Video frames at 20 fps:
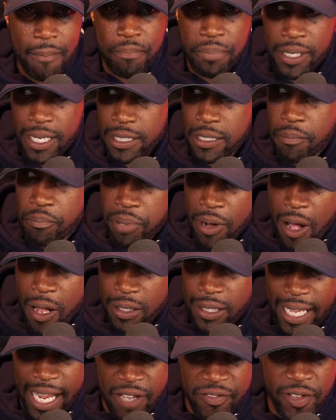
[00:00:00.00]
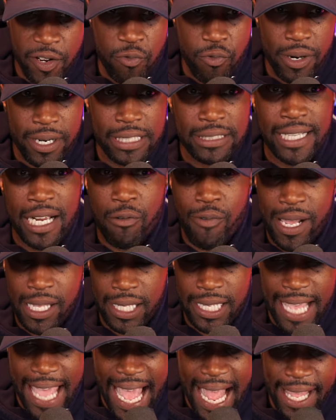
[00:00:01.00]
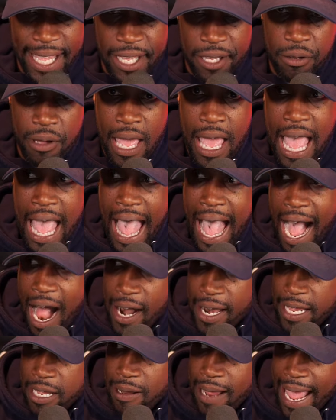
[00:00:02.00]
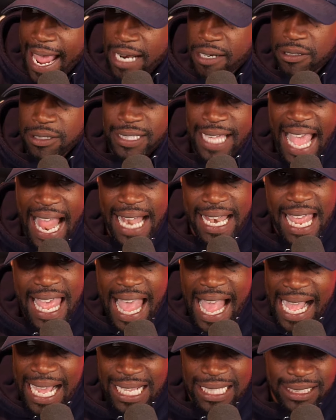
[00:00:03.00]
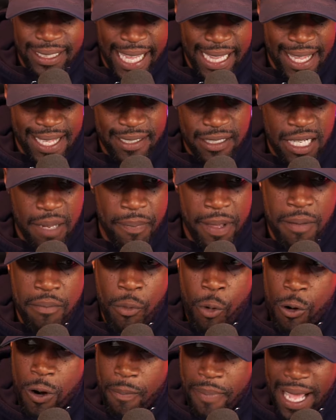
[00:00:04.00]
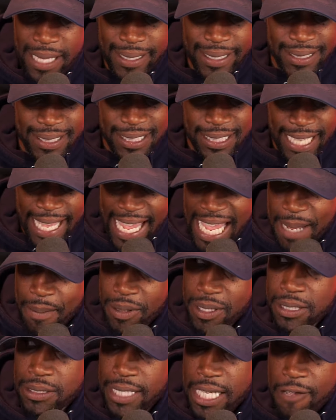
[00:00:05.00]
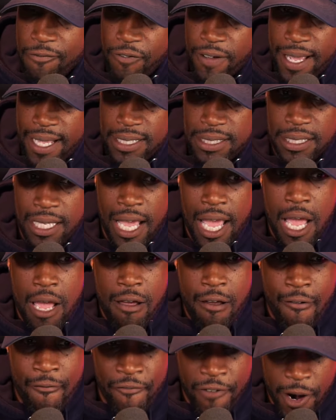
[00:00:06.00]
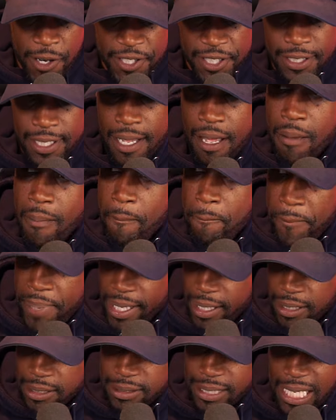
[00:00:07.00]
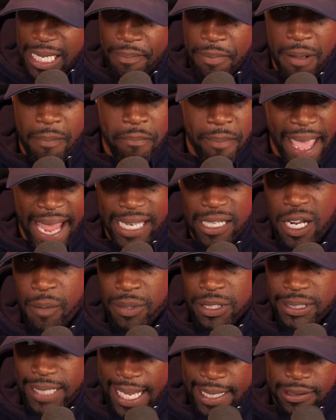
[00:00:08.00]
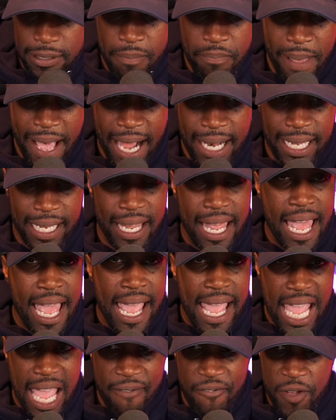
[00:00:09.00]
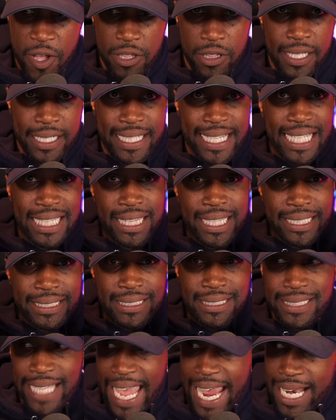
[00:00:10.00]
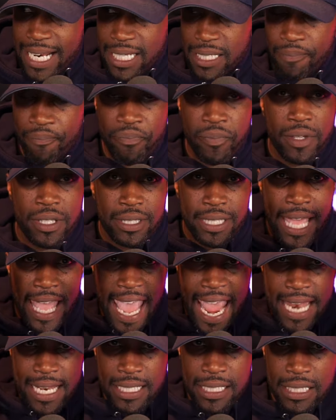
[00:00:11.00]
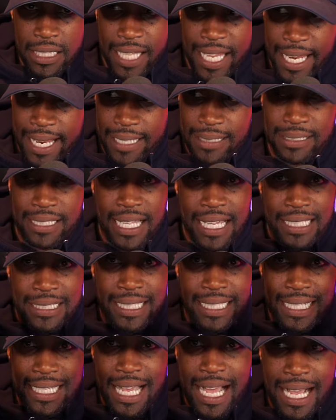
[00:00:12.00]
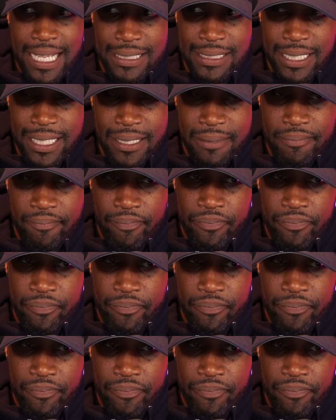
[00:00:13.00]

putting the ball in the air and they're running directly at you? How do you handle that? I think that's going to be more about the scheme of the defense versus the ability. But make no mistakes about it. If you look at the data, the analytics, the content,